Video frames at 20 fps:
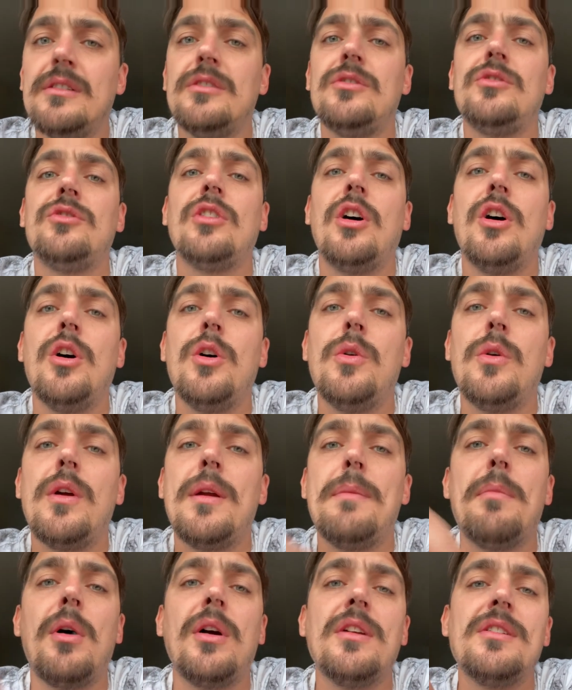So it
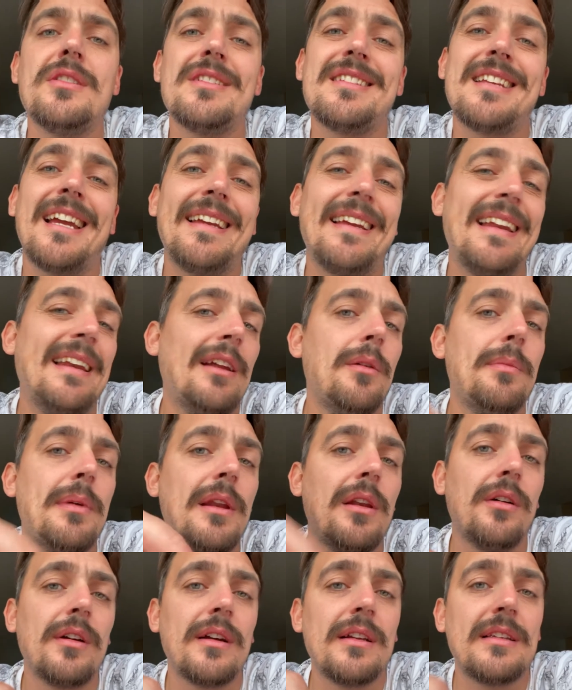might just take a little bit
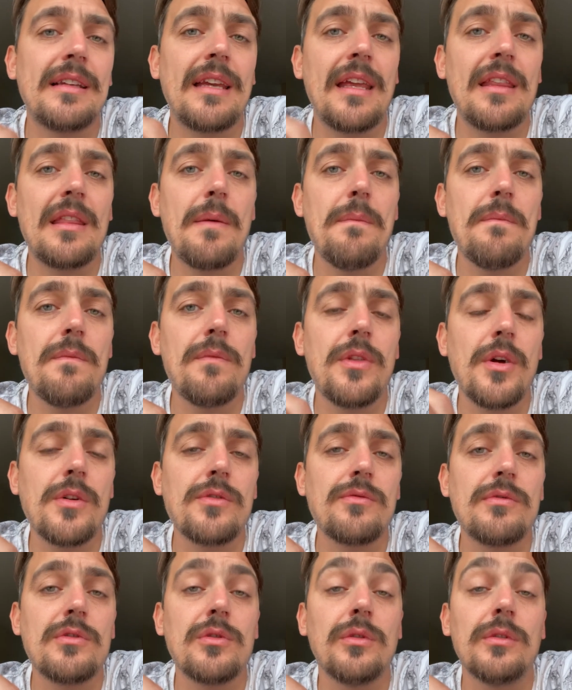longer to get those
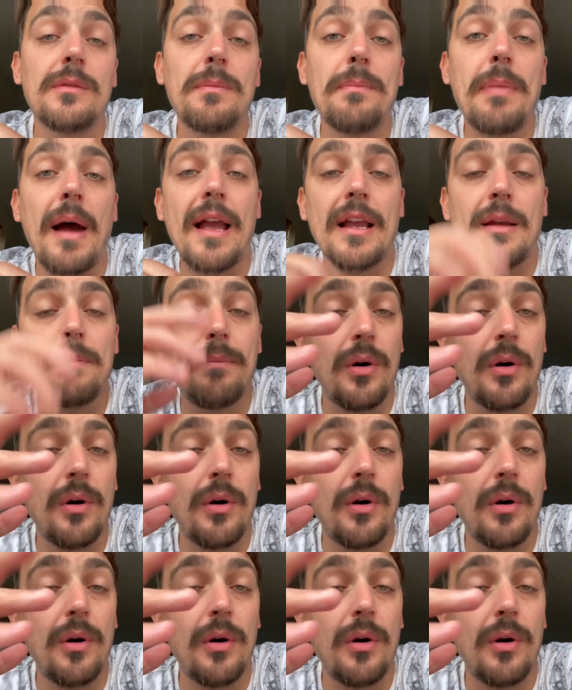results back.